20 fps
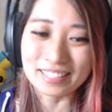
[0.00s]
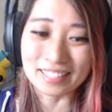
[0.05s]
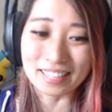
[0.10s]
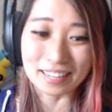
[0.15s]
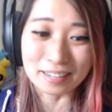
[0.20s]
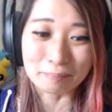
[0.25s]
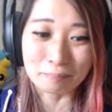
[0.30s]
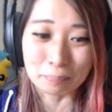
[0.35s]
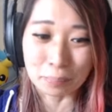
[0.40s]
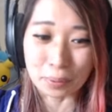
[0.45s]

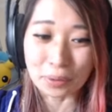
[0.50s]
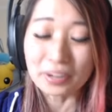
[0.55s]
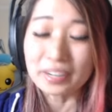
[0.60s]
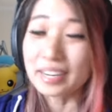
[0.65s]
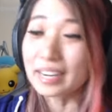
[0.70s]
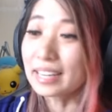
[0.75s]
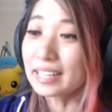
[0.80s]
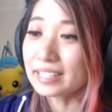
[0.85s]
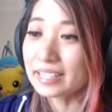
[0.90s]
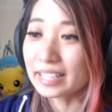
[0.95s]
Like,
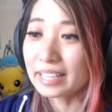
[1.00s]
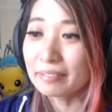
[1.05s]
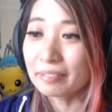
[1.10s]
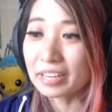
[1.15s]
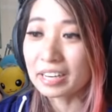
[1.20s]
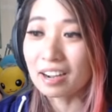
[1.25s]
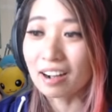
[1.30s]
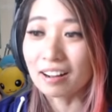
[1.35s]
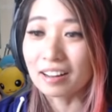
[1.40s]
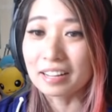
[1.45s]
Borka is even
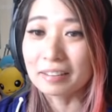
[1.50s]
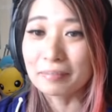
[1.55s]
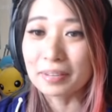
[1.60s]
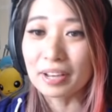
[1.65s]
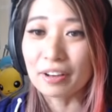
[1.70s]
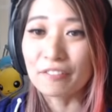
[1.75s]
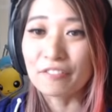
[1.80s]
calling me a